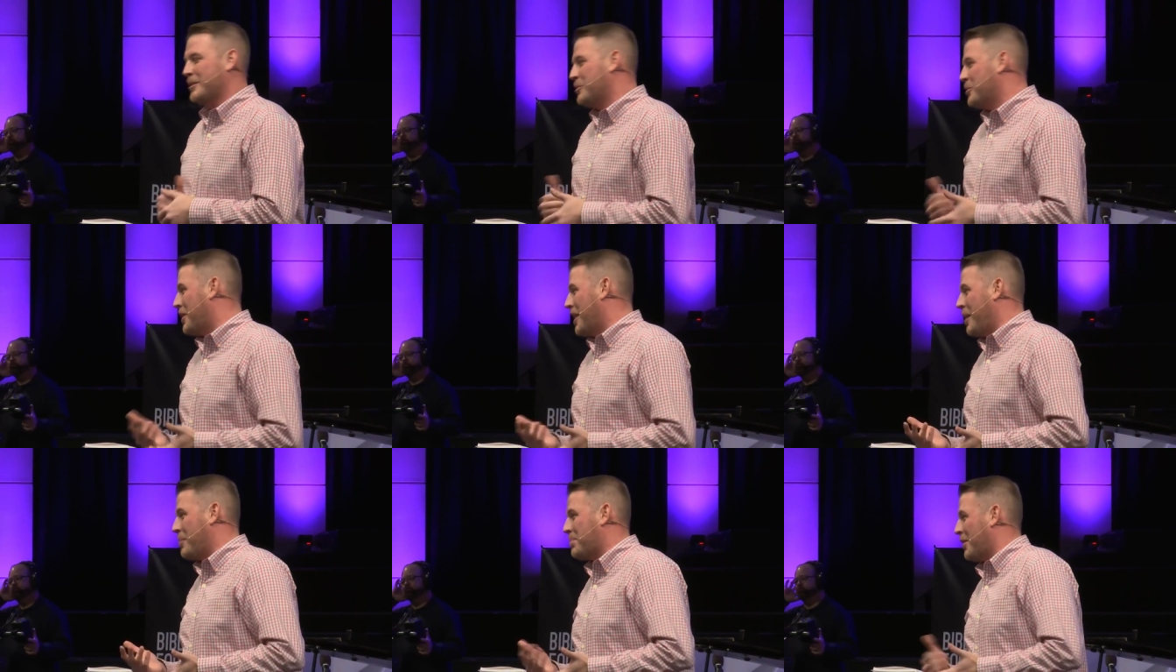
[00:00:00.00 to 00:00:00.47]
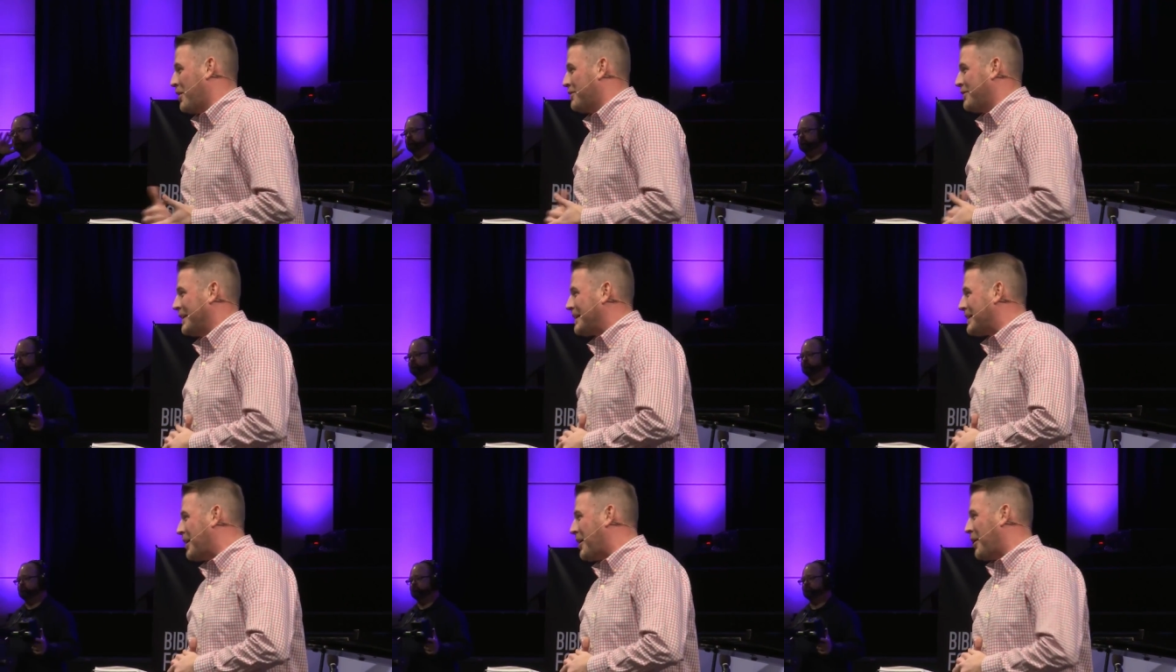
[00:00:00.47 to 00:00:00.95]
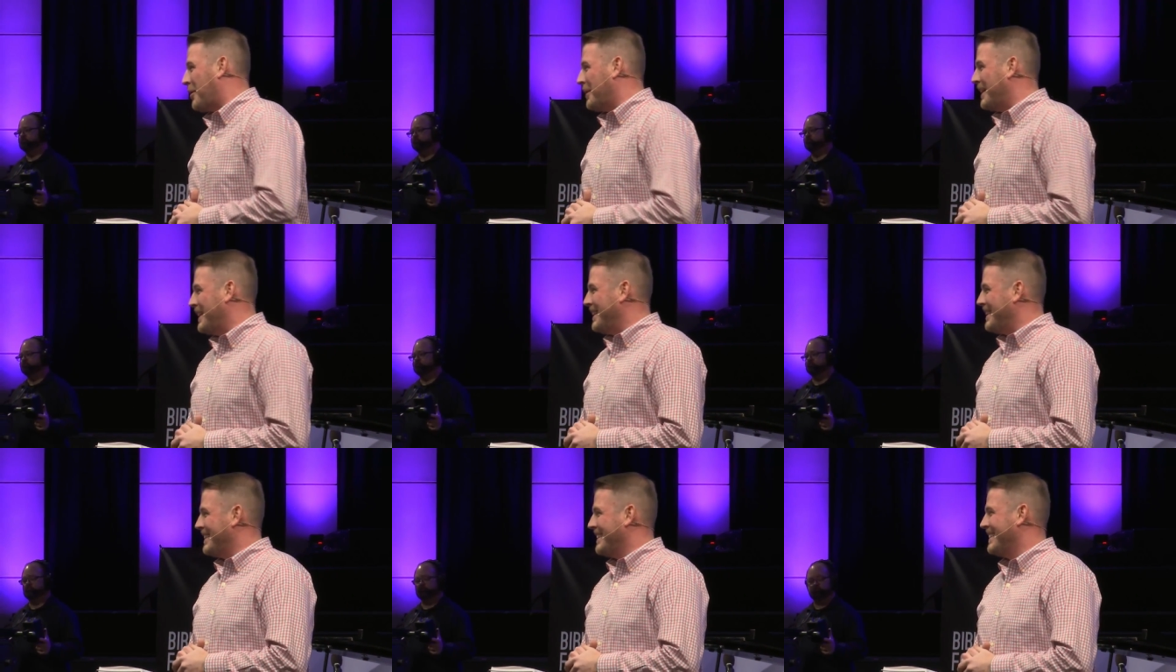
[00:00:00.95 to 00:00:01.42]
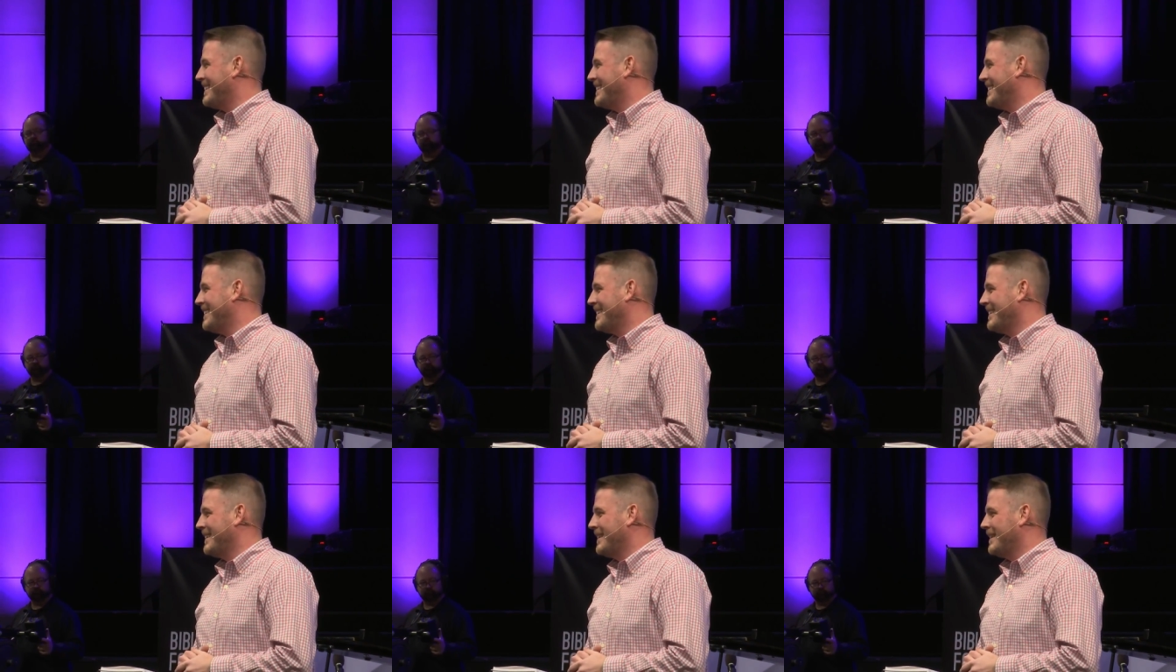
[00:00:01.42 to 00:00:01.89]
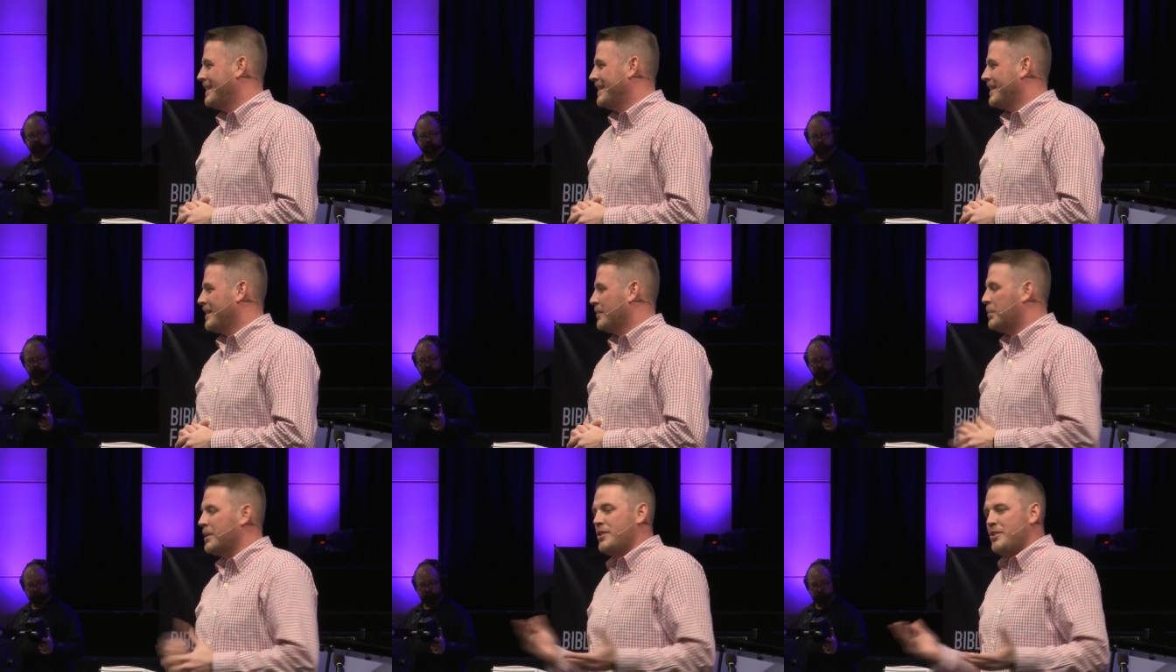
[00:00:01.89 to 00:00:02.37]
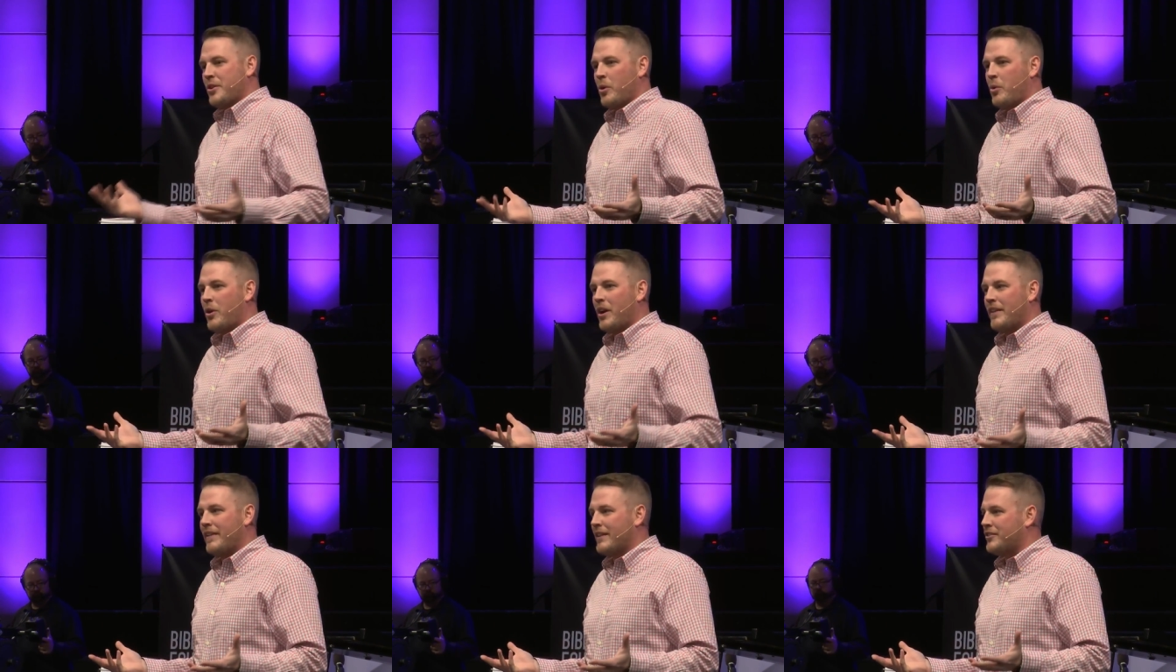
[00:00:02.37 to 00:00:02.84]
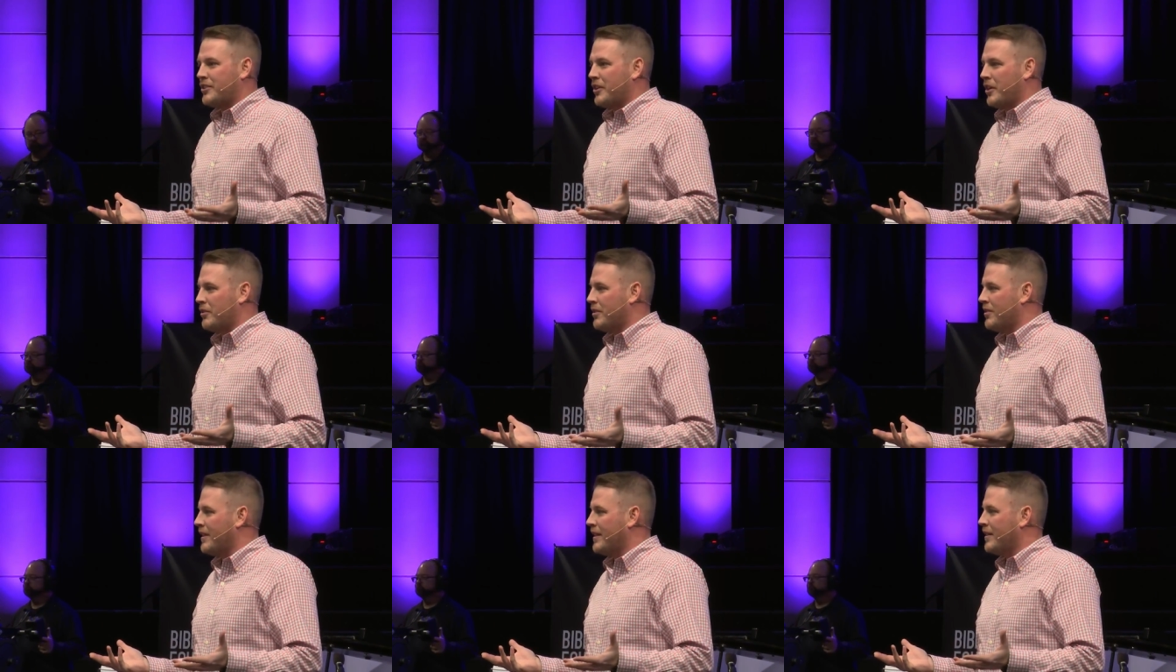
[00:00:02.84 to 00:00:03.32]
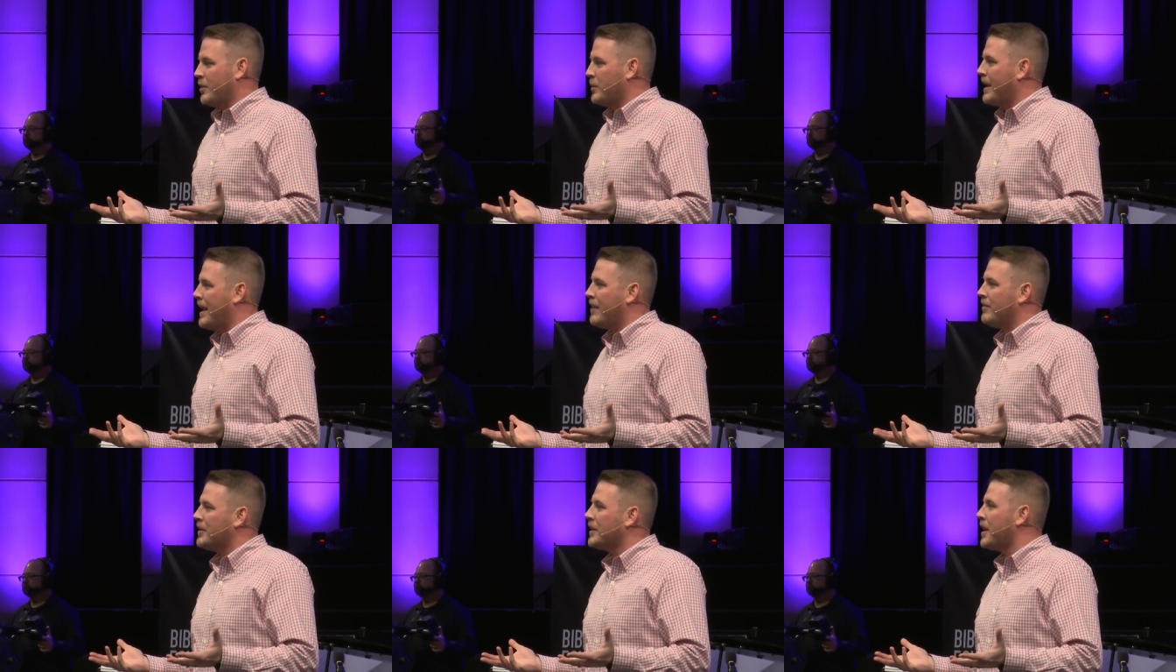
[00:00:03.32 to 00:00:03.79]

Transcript: We're not perfect, are we? But you know what? That's another thing that we have